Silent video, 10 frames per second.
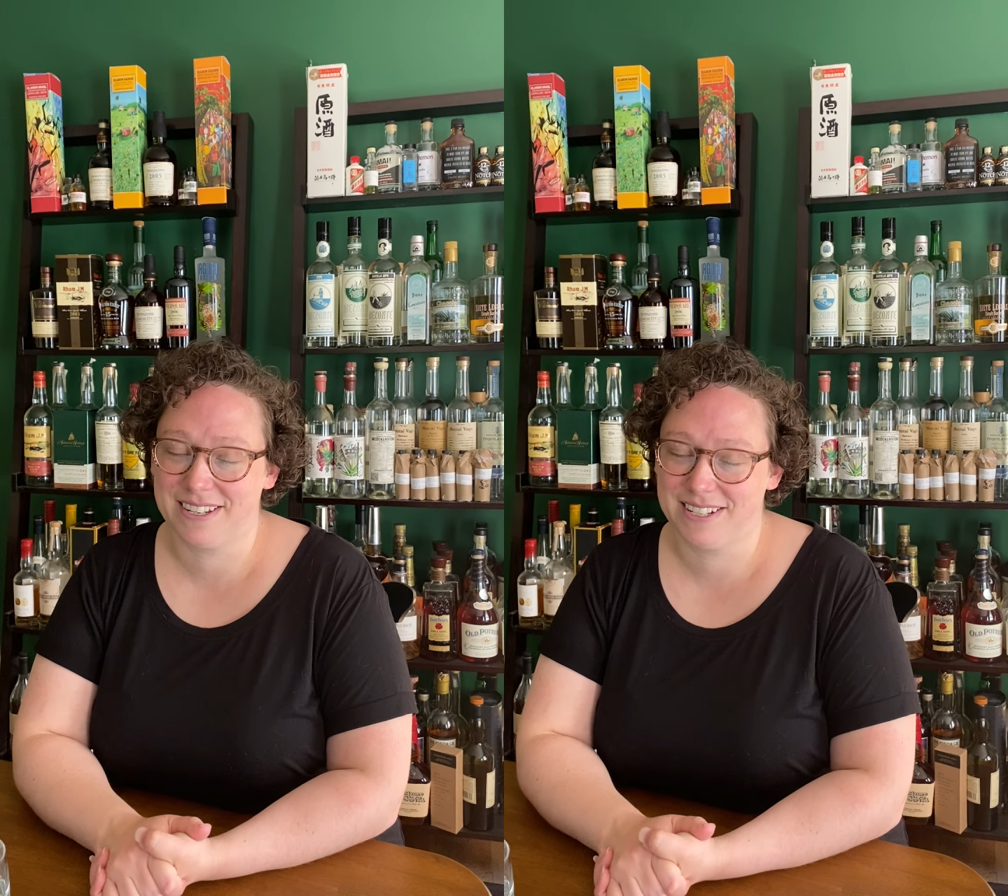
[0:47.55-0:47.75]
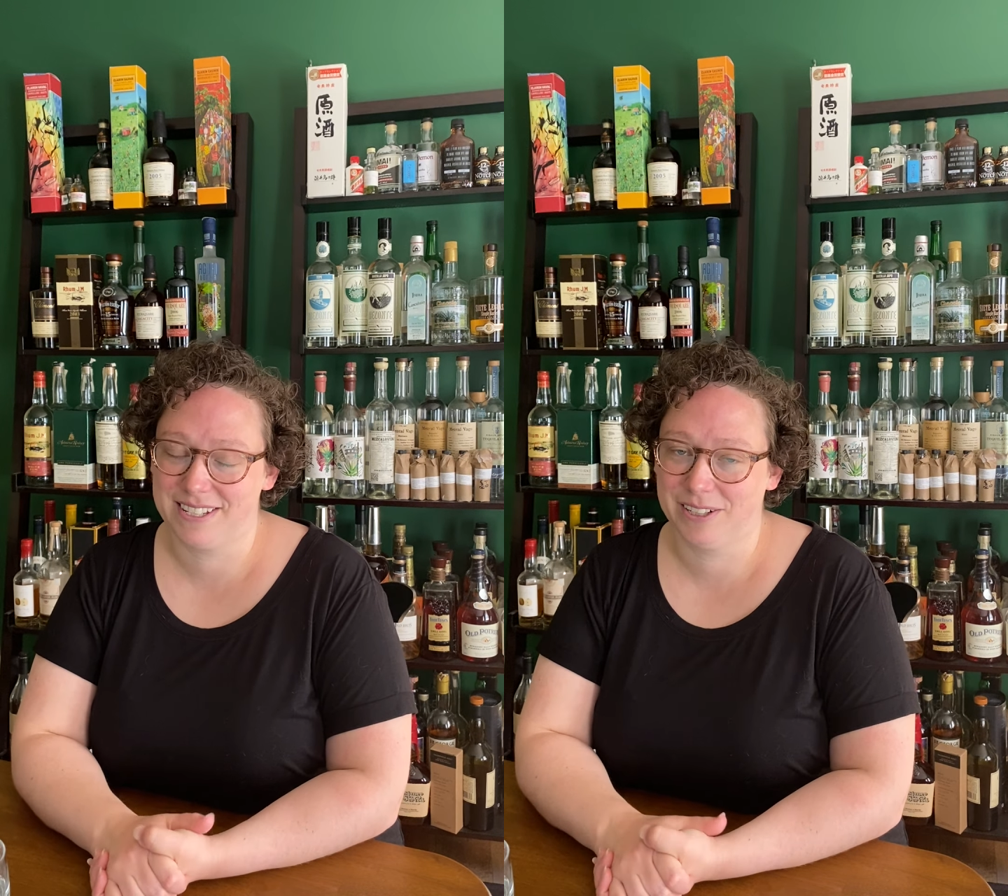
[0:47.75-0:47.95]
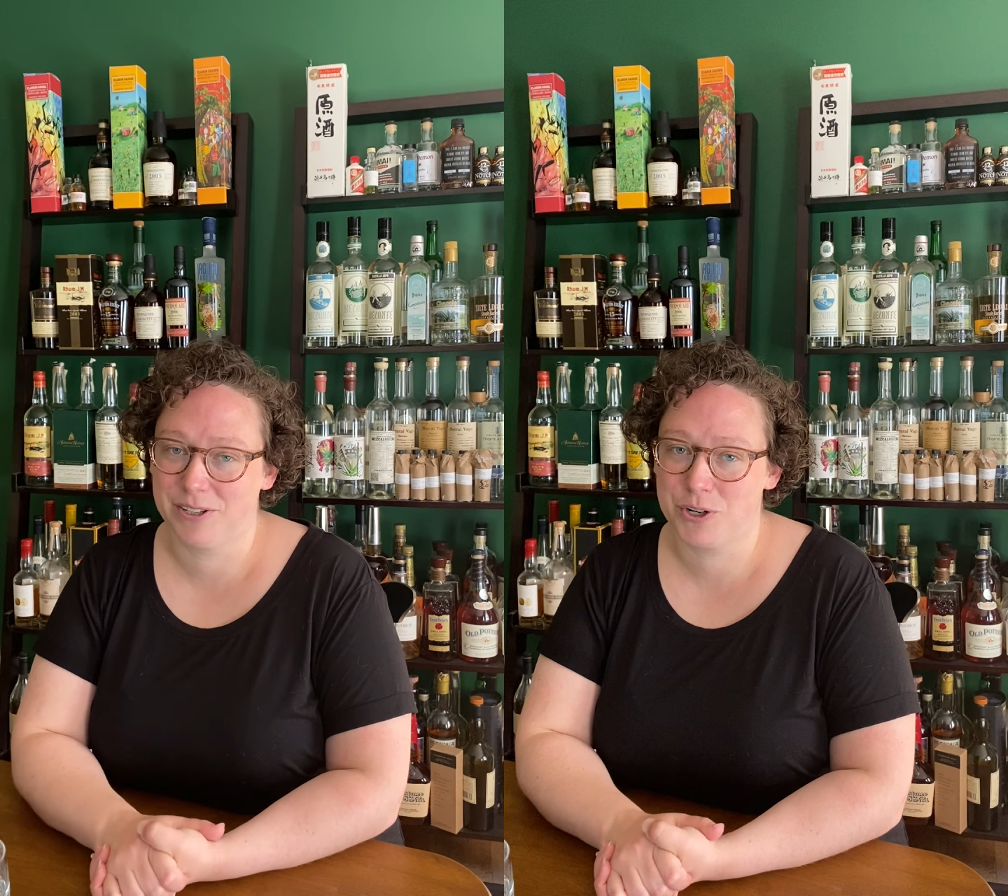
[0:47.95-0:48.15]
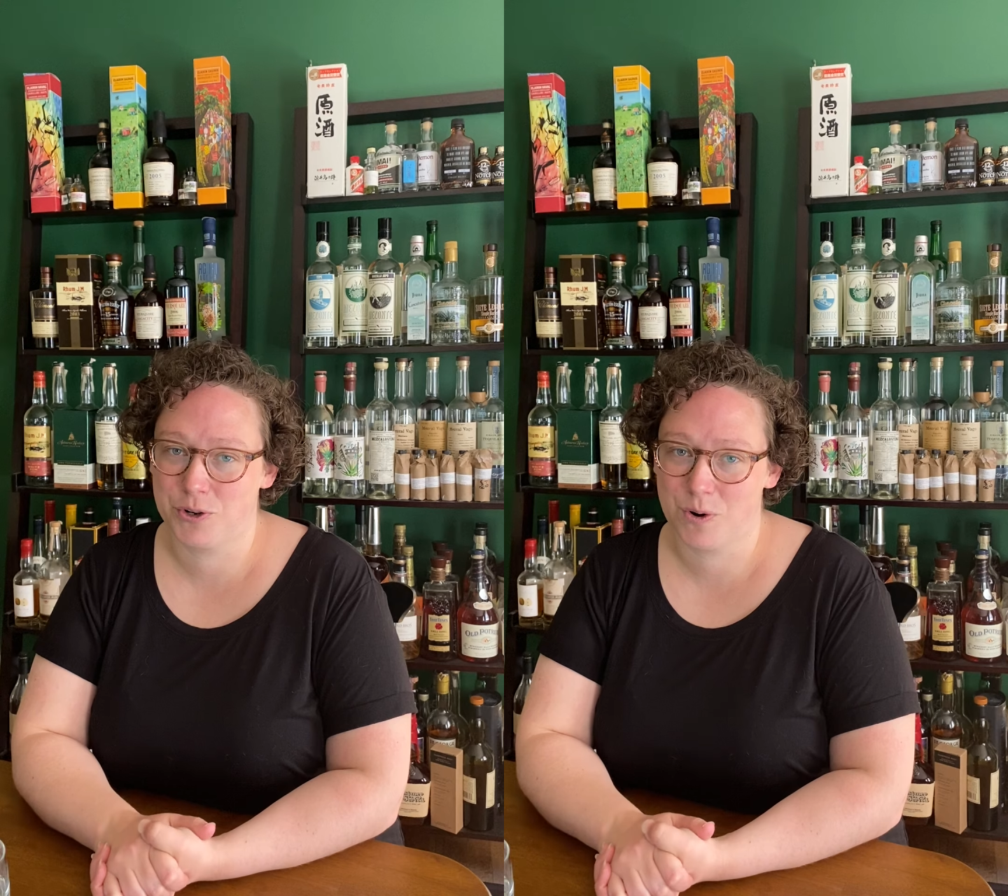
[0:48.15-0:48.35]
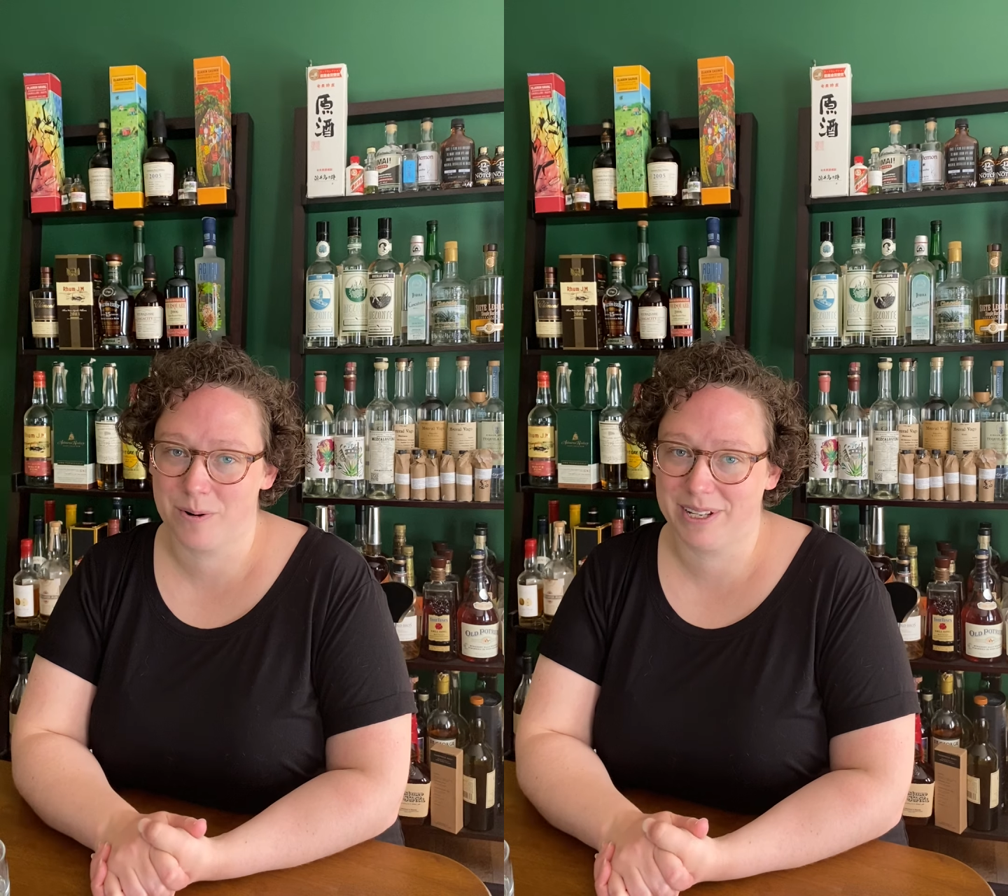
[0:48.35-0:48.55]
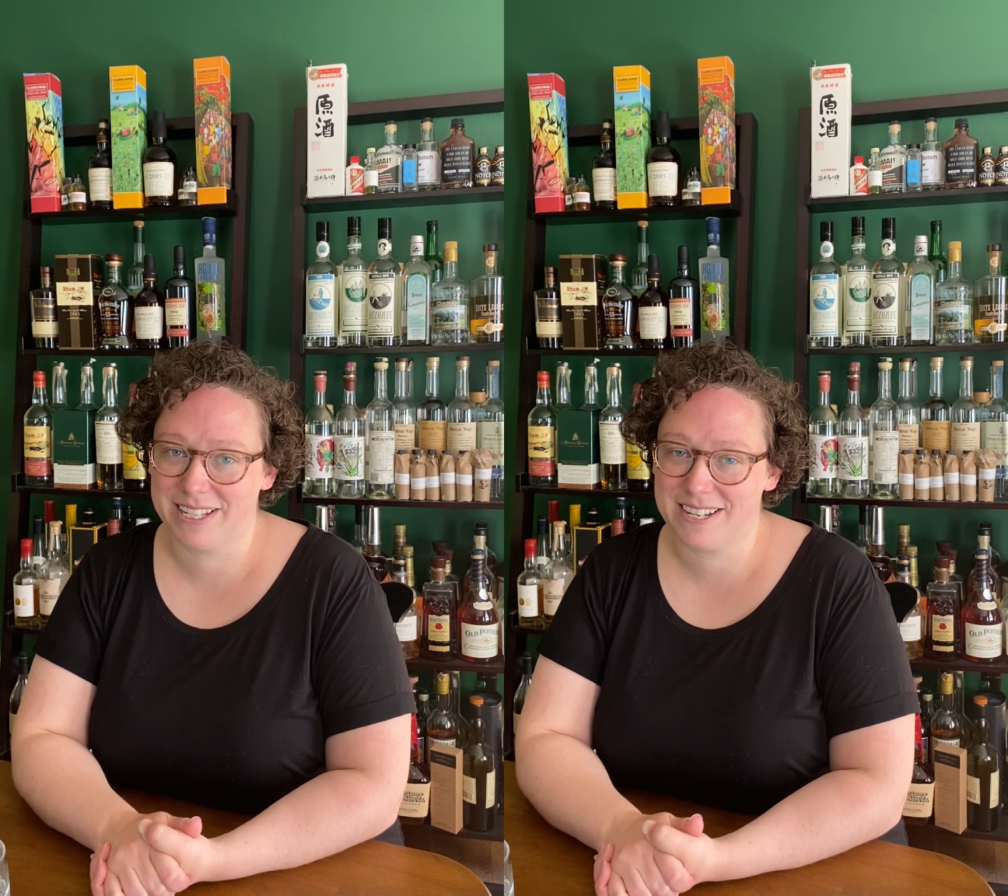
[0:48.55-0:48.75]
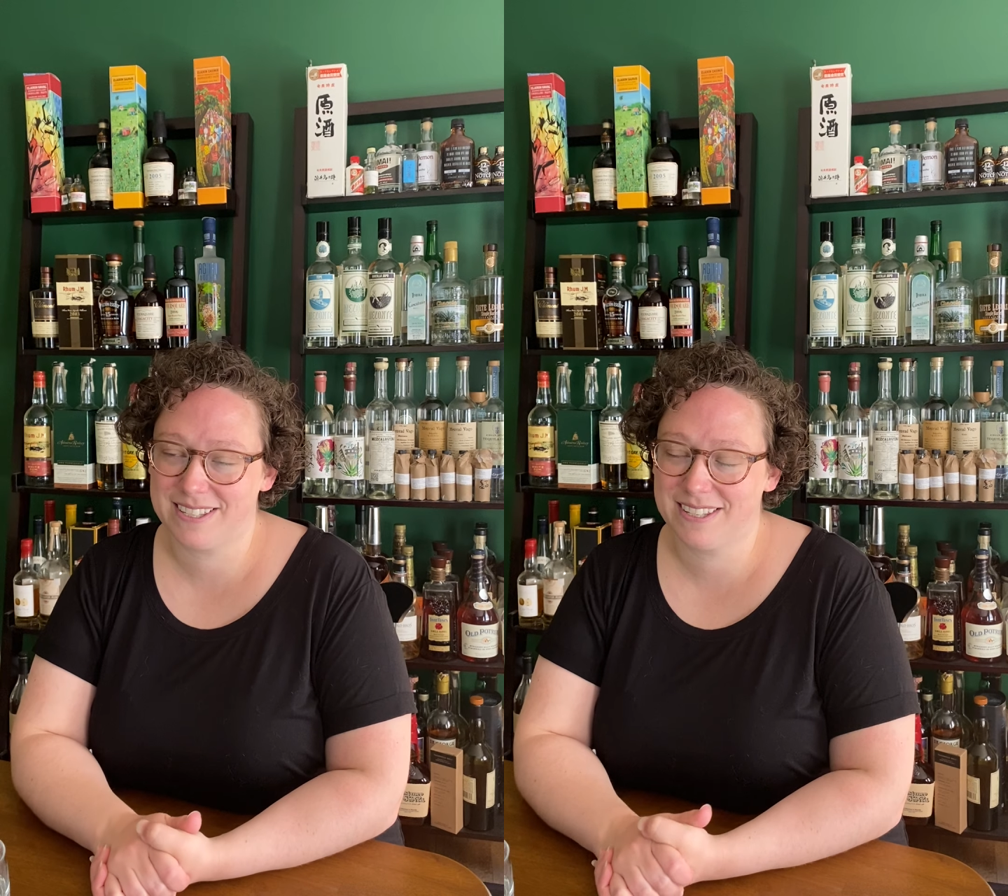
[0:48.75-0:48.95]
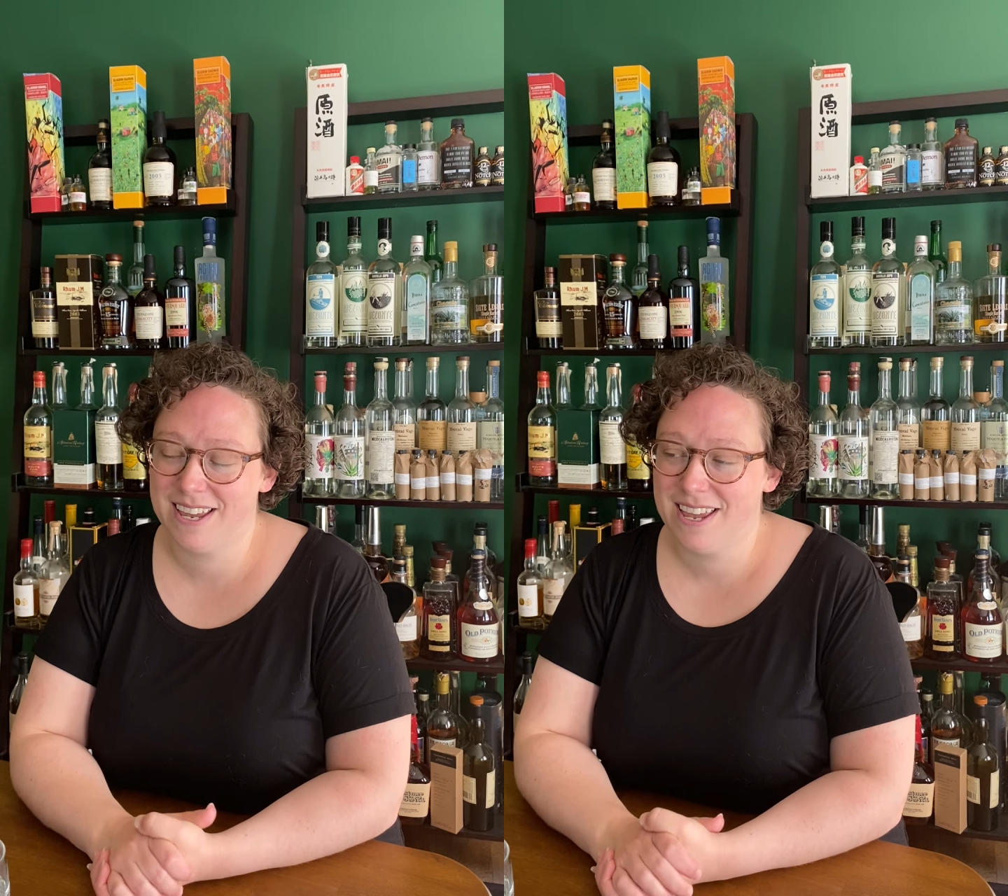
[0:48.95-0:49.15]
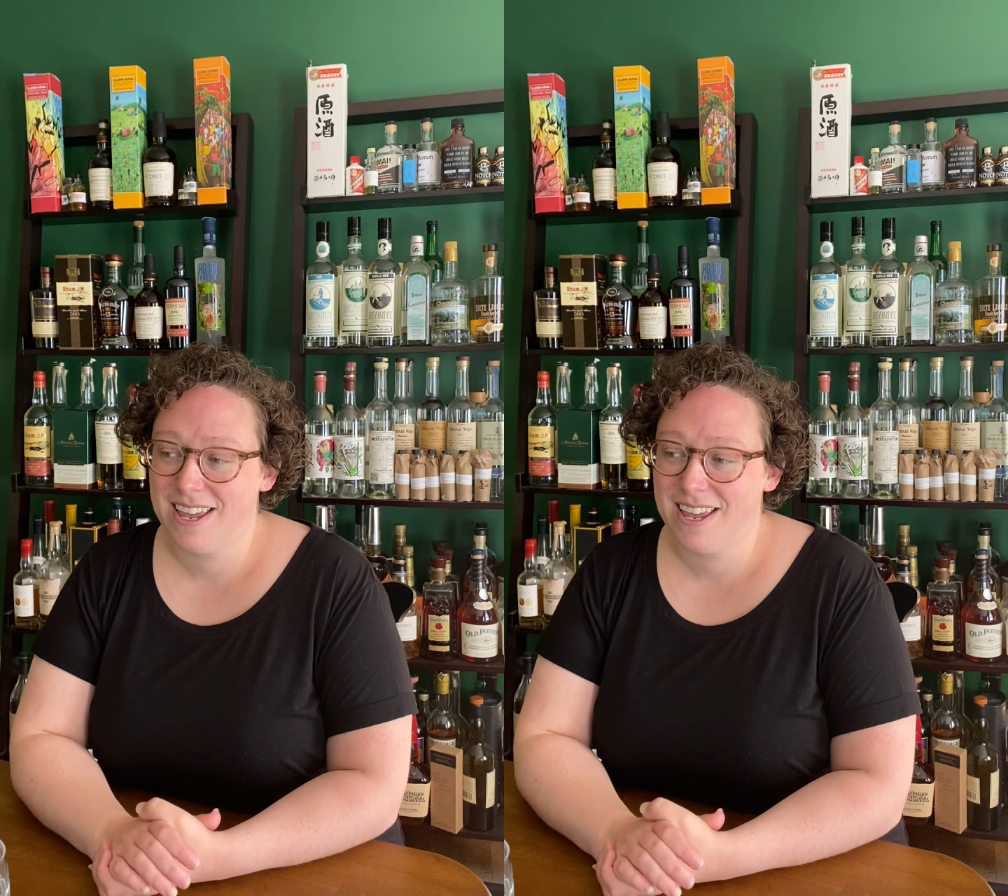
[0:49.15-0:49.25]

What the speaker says: Distiller's Drawer release.